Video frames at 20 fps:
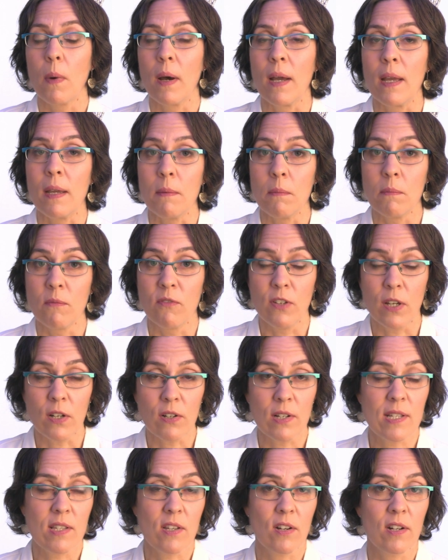I'm
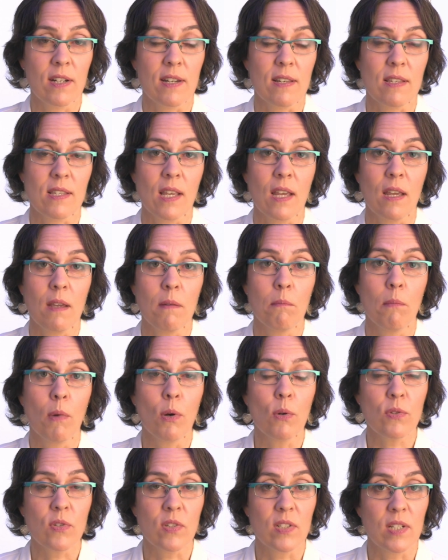very sorry to say
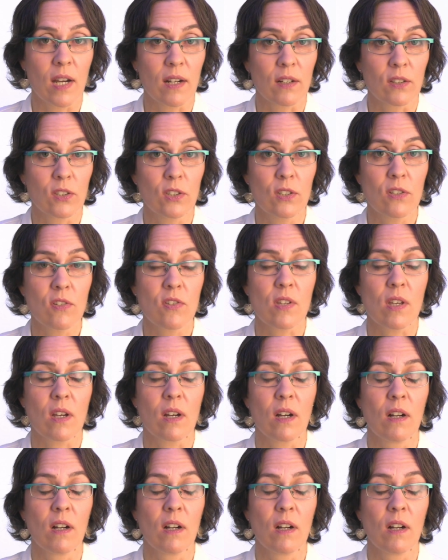most doctors